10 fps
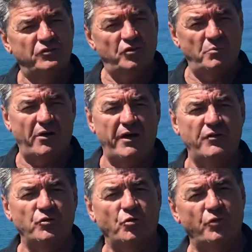Tomorrow
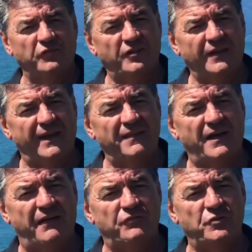the nor'easter late in the
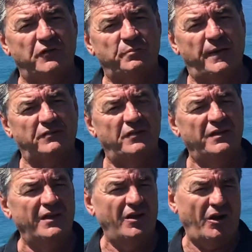afternoon. Expected,
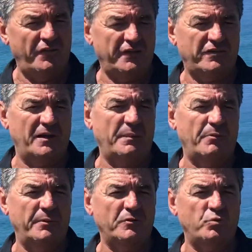I think it's going to be
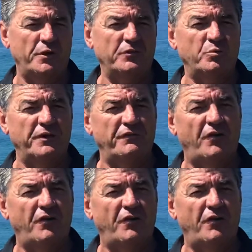probably 20-25 because